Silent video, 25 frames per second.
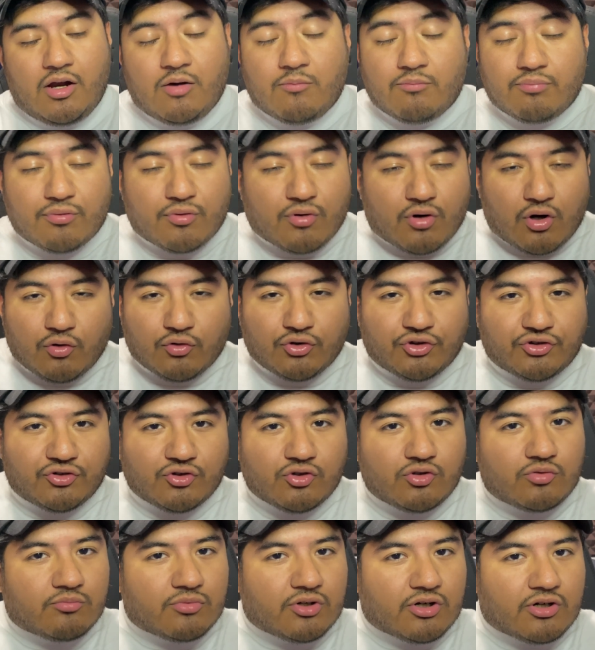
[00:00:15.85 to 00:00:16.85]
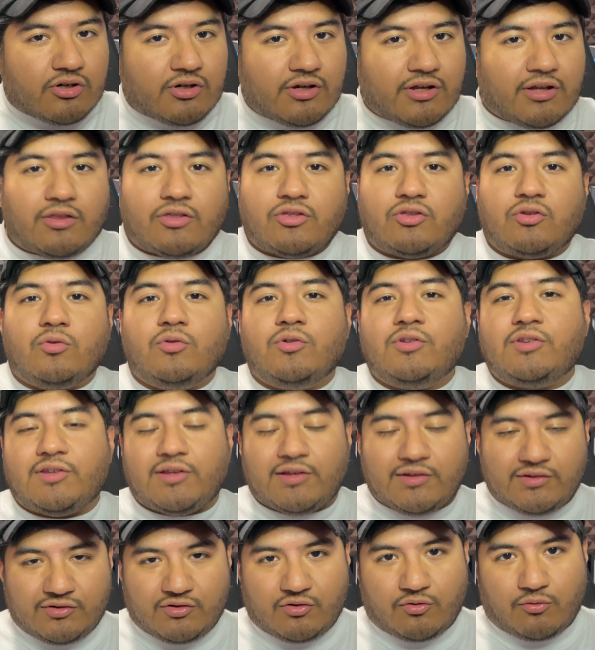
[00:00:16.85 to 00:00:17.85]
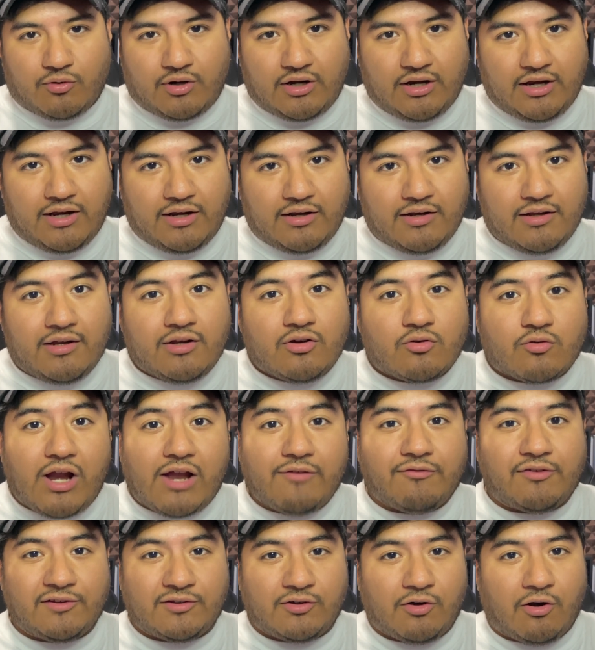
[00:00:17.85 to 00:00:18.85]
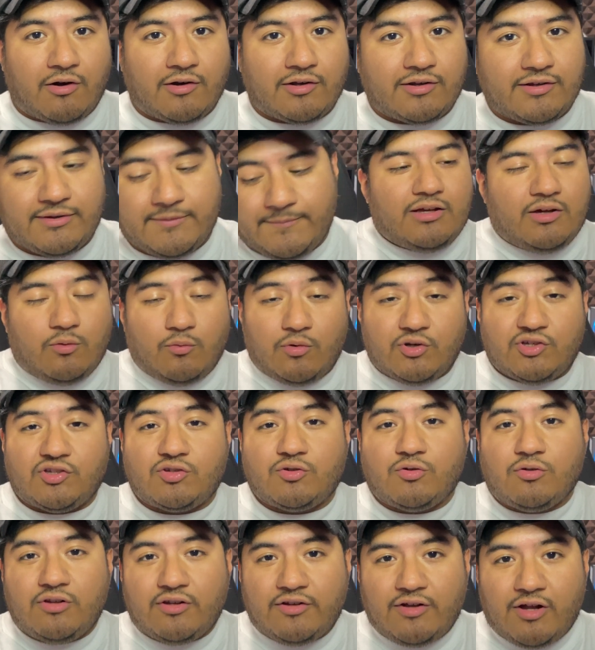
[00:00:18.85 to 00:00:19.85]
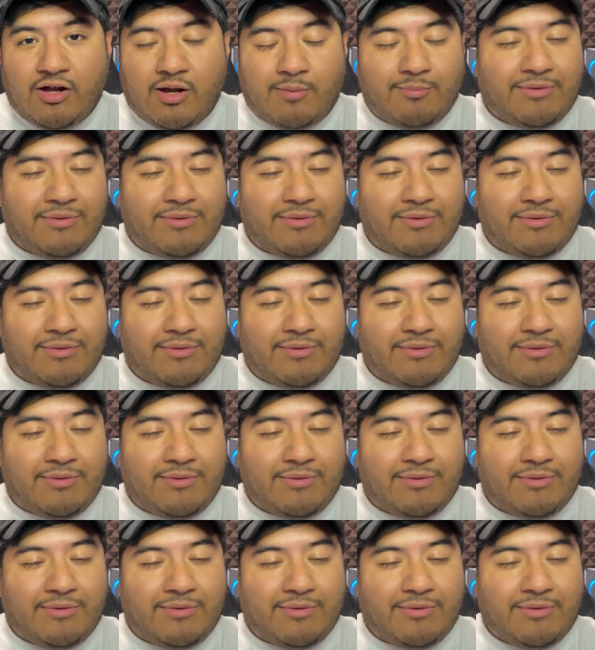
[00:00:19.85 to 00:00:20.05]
prosumer enthusiast grade graphics cards, which is cool enough.